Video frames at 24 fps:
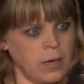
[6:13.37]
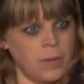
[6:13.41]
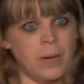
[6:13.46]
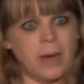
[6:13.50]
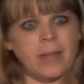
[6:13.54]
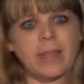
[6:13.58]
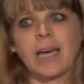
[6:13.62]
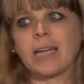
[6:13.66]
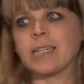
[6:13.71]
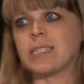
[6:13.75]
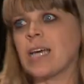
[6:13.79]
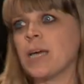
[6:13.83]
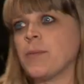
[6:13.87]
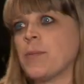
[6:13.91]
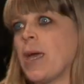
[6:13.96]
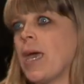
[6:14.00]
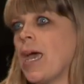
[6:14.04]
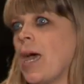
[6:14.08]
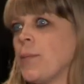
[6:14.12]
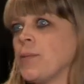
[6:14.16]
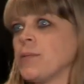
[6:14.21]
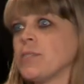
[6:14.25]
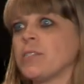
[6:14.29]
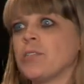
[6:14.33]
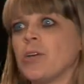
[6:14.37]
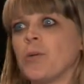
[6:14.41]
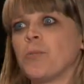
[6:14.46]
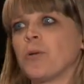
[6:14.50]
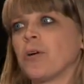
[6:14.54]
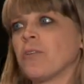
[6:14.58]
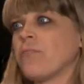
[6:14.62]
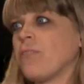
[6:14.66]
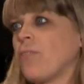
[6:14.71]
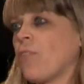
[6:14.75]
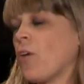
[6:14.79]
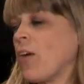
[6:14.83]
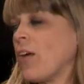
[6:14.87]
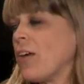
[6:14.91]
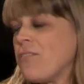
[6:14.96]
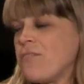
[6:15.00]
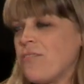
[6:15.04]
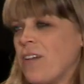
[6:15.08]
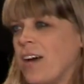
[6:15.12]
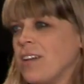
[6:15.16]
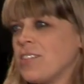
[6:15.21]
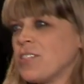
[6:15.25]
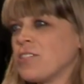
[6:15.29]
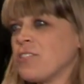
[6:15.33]
By that time, I happened to know more
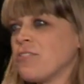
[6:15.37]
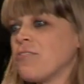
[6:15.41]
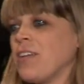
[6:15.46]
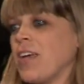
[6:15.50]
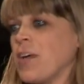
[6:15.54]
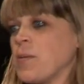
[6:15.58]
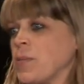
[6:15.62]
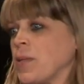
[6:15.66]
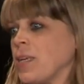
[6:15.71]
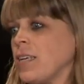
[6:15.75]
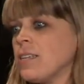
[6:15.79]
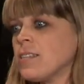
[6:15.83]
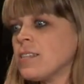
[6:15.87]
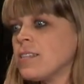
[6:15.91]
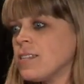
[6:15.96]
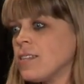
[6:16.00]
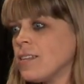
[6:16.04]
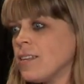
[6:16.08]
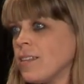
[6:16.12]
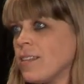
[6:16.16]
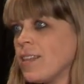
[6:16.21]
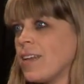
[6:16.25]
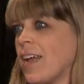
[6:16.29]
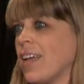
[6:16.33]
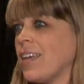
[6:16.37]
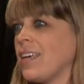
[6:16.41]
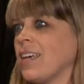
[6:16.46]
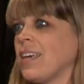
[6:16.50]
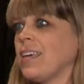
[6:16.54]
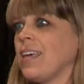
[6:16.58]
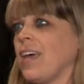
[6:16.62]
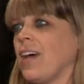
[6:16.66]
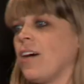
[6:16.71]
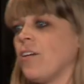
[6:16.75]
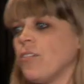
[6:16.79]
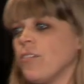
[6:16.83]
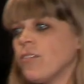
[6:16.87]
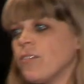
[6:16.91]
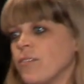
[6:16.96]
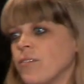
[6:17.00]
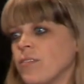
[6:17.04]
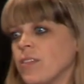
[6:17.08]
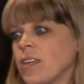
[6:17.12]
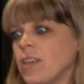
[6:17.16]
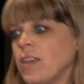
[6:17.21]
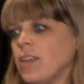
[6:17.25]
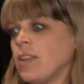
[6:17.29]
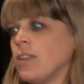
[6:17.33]
foster families than I could count,
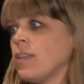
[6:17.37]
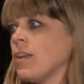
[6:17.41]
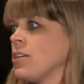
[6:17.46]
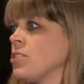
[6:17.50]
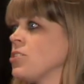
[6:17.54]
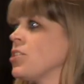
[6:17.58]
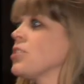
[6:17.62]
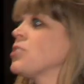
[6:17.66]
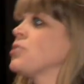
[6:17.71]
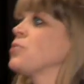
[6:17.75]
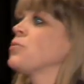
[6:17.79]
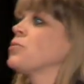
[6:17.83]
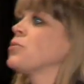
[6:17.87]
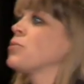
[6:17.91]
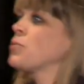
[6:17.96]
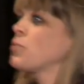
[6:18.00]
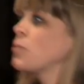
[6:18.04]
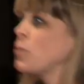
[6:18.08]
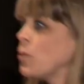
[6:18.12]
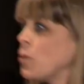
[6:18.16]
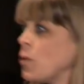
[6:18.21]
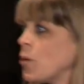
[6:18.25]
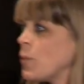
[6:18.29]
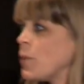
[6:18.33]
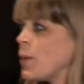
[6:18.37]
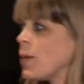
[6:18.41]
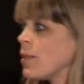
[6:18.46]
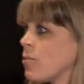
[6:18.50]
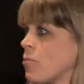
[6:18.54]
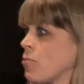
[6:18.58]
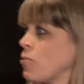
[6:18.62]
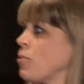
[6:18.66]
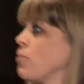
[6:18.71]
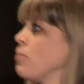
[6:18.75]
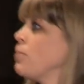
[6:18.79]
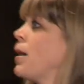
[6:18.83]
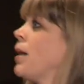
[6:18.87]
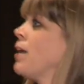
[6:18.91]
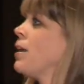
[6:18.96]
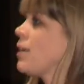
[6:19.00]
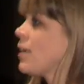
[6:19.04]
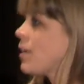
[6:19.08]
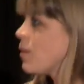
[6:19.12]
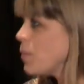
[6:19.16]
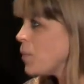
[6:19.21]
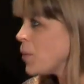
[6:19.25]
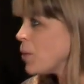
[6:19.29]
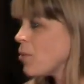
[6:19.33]
not just through school, but through my
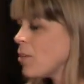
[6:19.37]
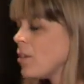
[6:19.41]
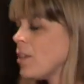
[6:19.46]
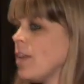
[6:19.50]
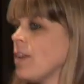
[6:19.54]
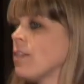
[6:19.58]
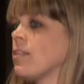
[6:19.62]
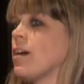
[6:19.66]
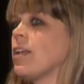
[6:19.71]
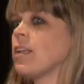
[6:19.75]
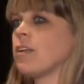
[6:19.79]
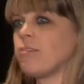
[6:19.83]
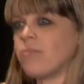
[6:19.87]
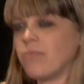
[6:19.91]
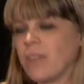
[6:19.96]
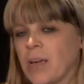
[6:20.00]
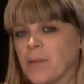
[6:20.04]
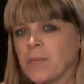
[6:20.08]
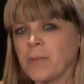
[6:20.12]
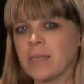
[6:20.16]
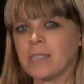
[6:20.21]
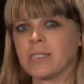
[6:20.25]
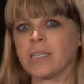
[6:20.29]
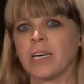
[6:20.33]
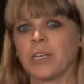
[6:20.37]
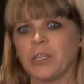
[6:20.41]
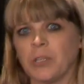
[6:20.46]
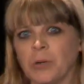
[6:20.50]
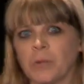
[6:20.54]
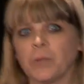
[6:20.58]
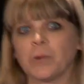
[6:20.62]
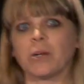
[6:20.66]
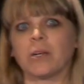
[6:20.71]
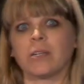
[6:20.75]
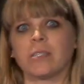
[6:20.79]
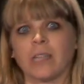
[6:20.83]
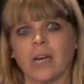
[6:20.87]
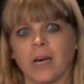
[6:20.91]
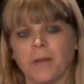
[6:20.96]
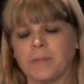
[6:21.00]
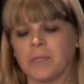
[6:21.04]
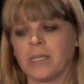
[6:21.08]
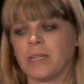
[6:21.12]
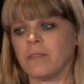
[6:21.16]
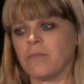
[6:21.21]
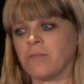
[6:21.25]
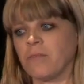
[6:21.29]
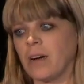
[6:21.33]
community. A lot of families I knew were
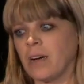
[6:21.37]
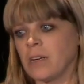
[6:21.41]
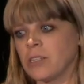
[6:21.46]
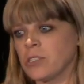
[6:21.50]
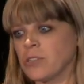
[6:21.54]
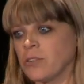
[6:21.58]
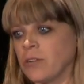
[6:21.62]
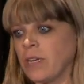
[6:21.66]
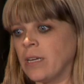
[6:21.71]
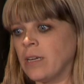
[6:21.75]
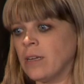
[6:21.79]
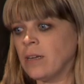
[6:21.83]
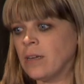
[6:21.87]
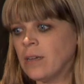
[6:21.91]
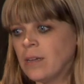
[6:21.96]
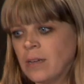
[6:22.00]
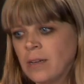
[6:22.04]
adopting and fostering.